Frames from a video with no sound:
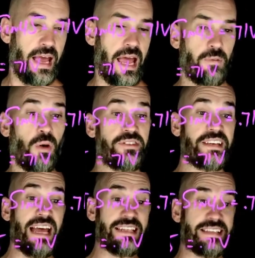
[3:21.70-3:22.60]
And once
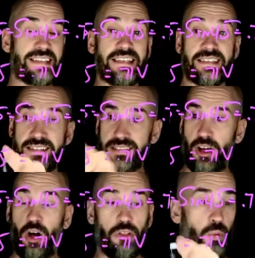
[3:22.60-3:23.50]
again, since this is
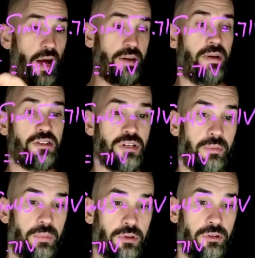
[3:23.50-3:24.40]
all the y dimension, I'm
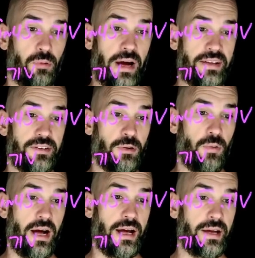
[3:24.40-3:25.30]
going to put little y's here,
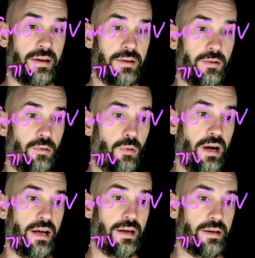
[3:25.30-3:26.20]
y,
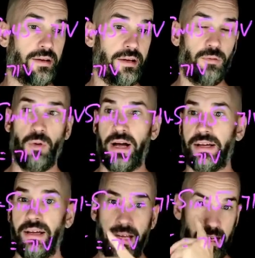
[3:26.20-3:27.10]
and y.
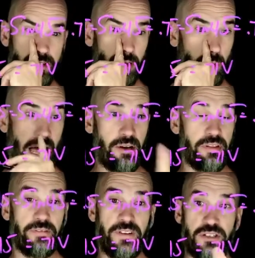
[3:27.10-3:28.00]
So I know
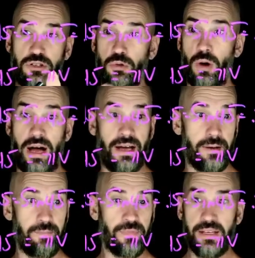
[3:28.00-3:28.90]
that v2y
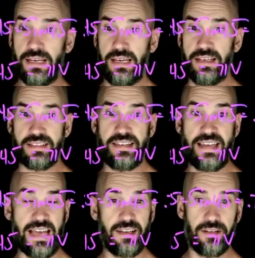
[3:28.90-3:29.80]
is
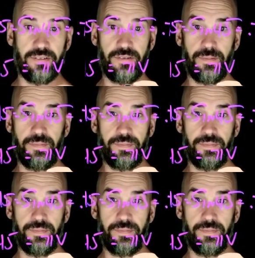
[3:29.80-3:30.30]
negative